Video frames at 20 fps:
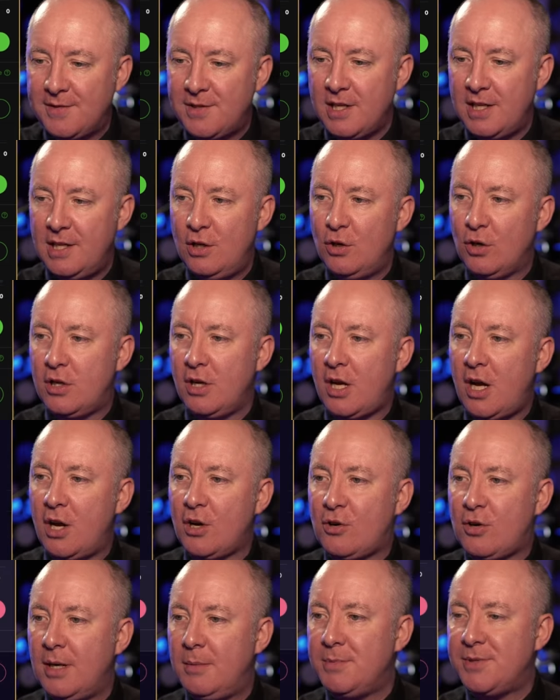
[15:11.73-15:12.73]
Let's look at our
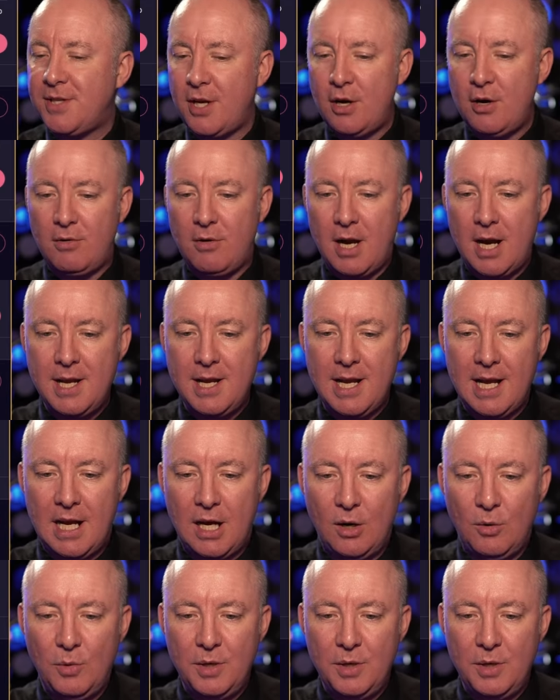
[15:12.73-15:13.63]
crypto right now.